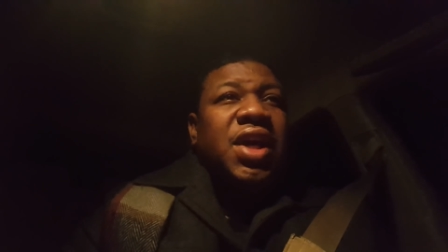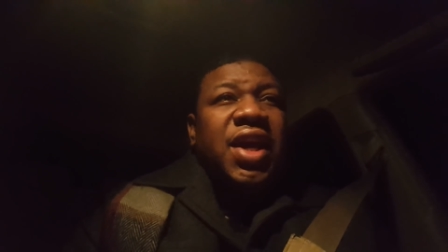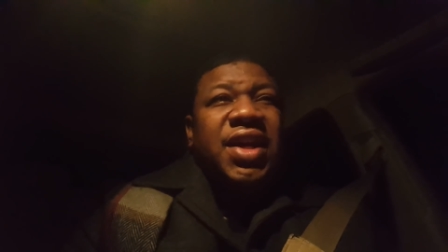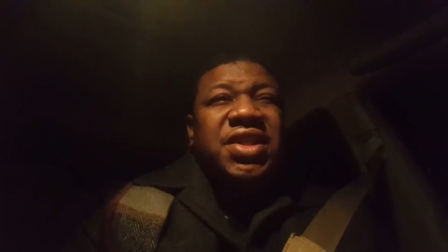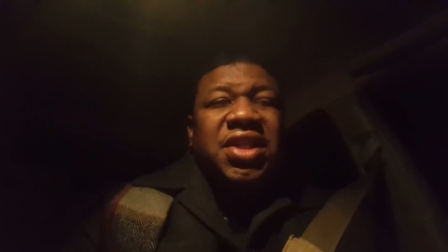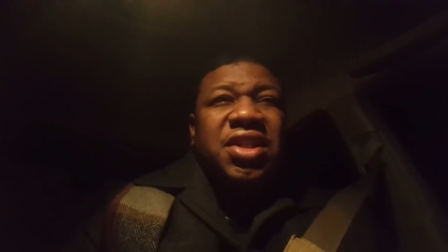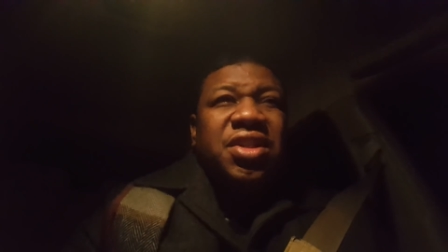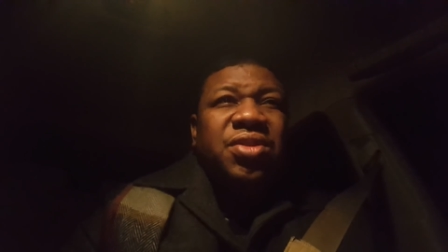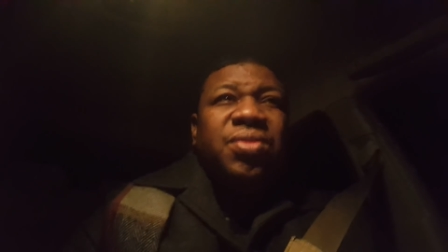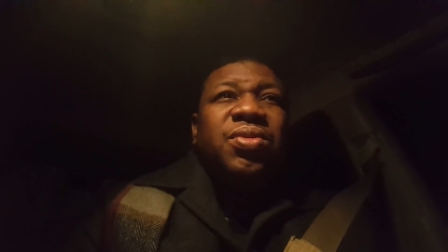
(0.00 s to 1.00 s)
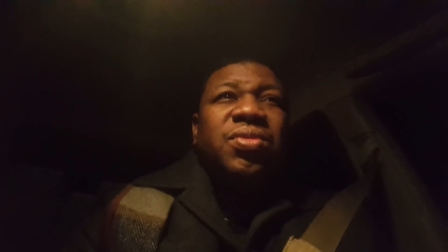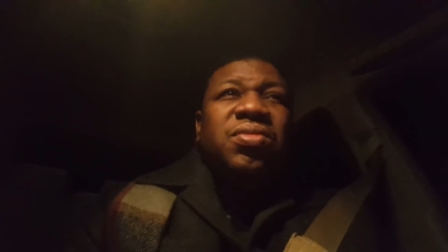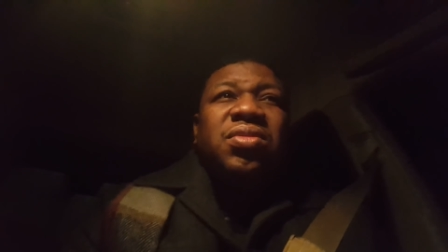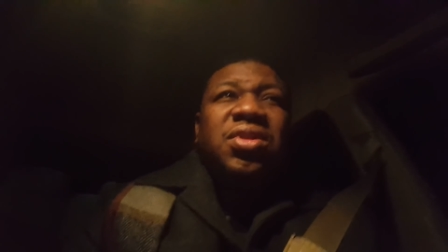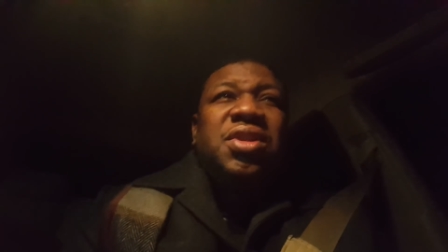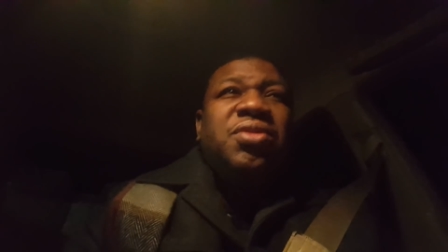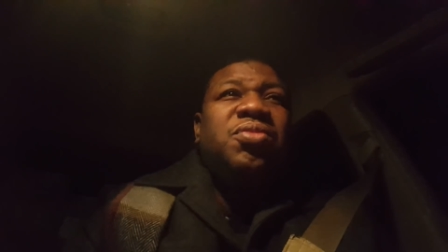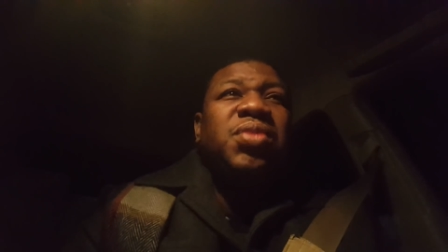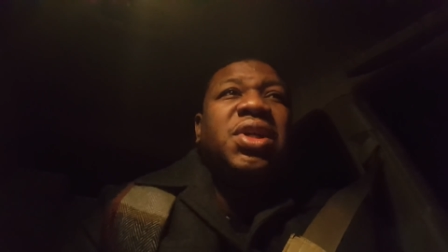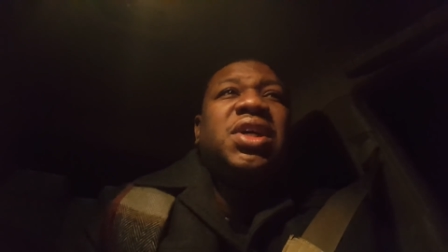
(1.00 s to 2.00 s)
age of the new
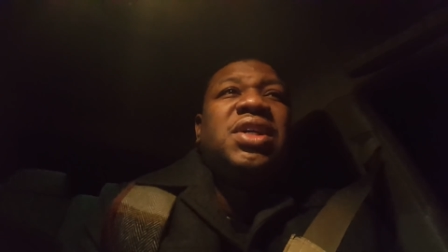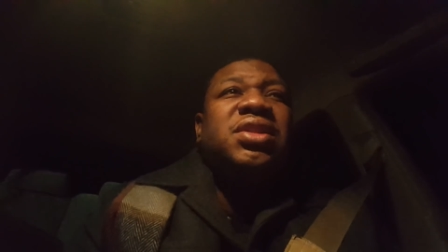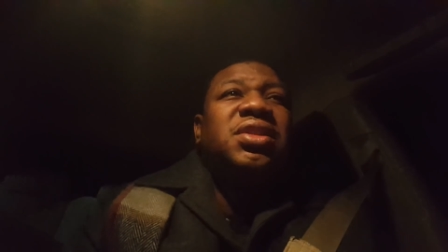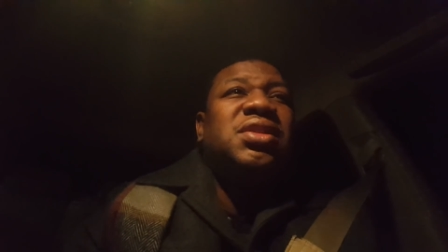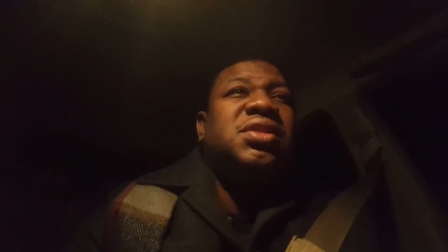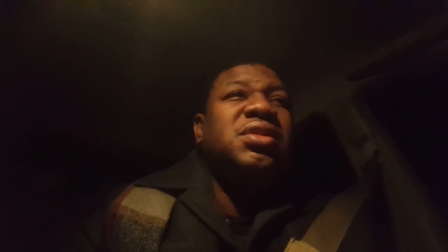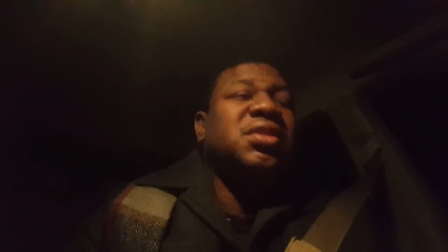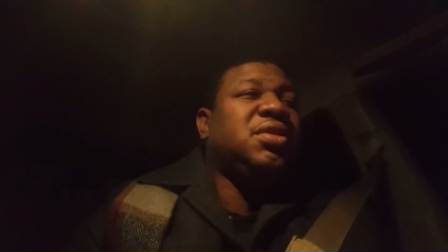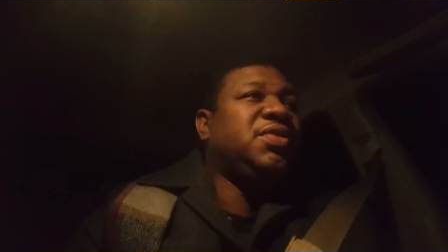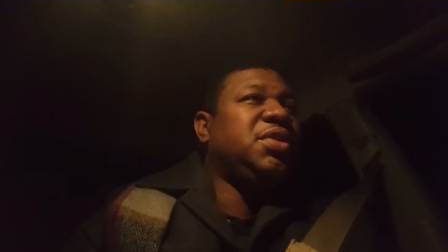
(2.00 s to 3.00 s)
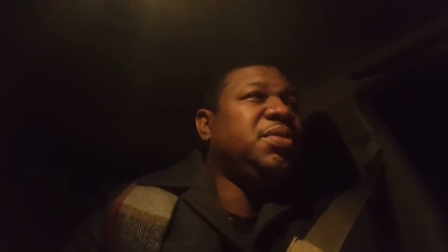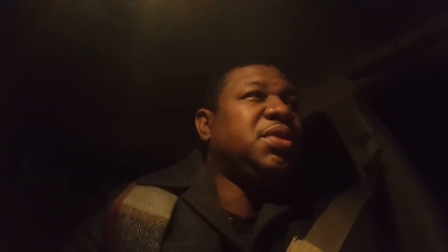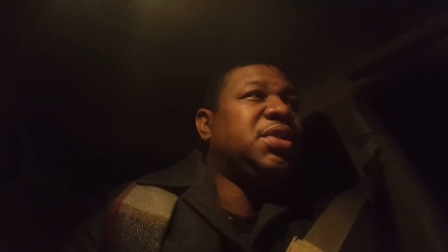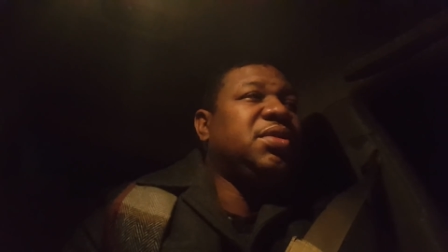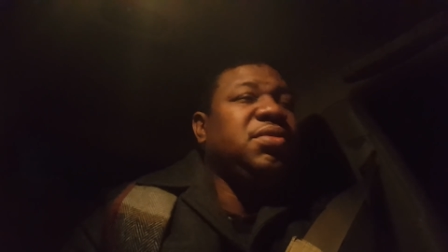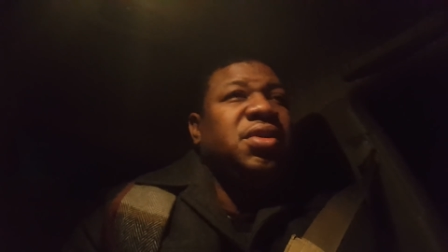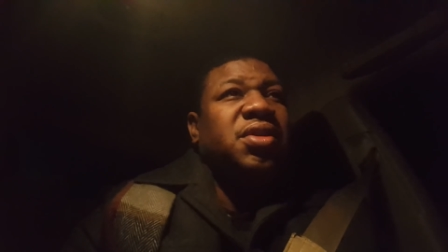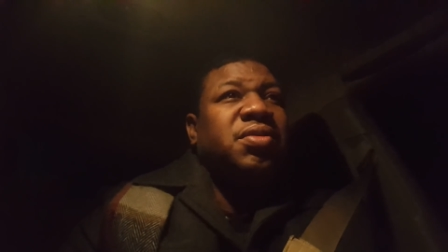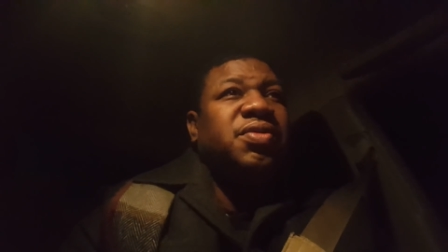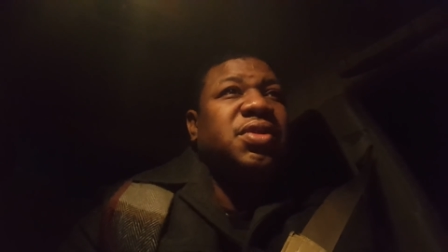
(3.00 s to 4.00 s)
blood, if you was, you
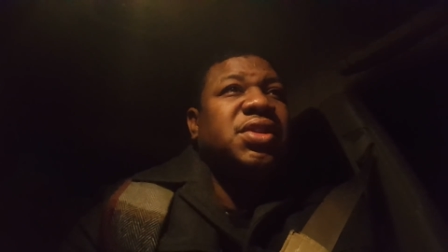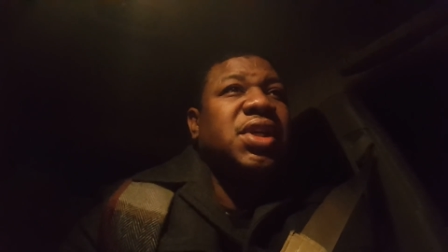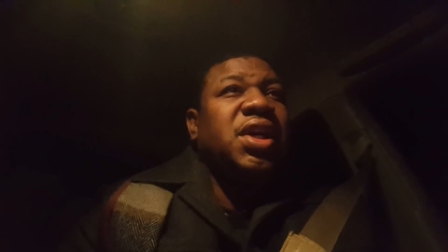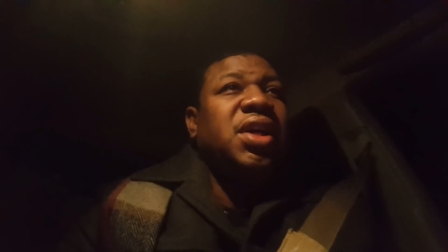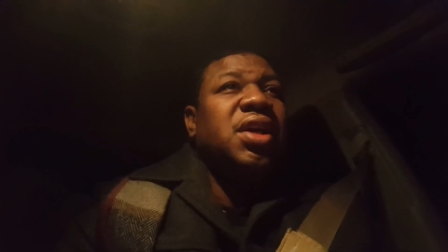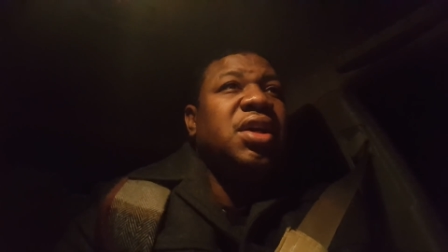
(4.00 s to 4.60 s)
know, per se.